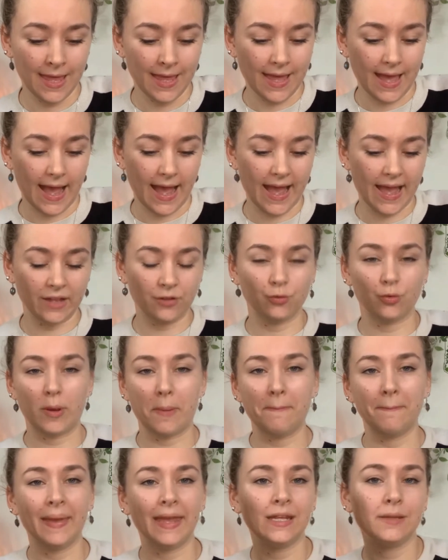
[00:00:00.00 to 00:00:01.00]
and
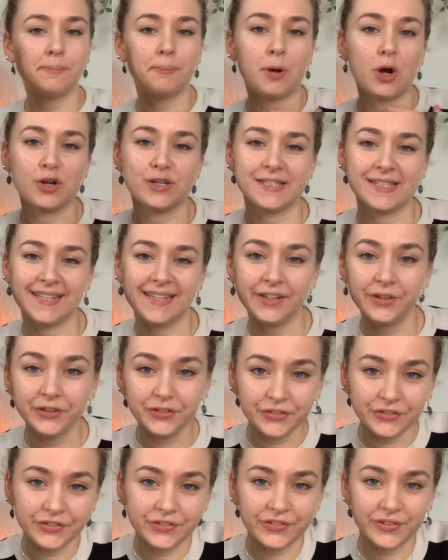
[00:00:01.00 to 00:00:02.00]
remain positive,
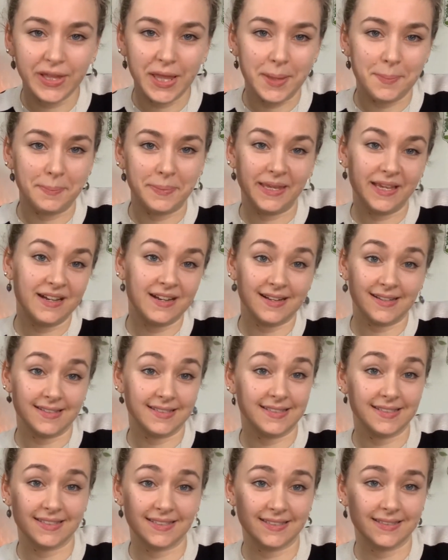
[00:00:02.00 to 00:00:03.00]

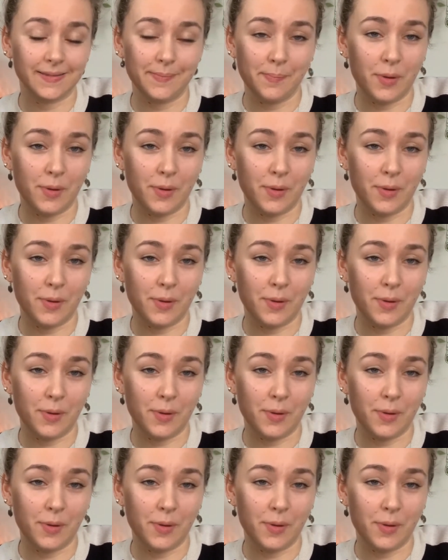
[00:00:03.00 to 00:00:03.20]
because